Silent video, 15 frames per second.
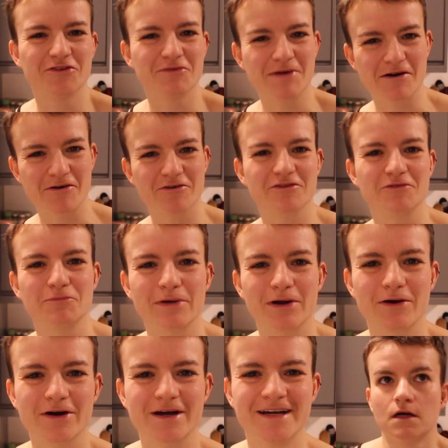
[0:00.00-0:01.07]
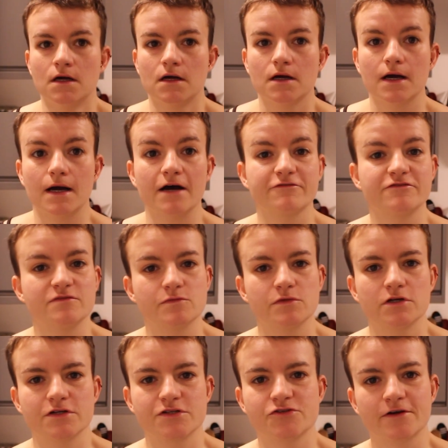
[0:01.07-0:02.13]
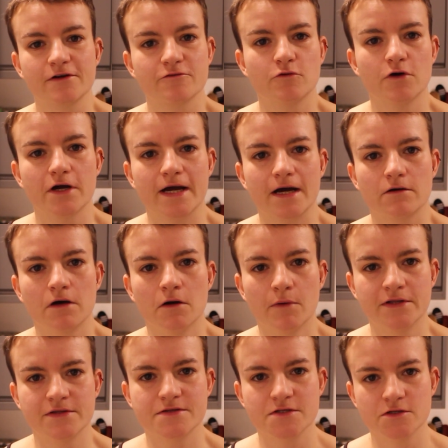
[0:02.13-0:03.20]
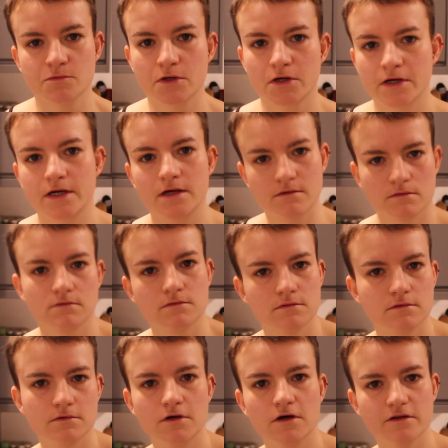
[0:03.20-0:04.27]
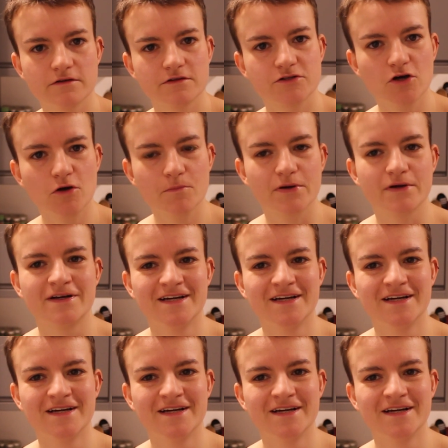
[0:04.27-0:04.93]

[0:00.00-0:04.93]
the marathon block. After my strength workout, I went to my other job.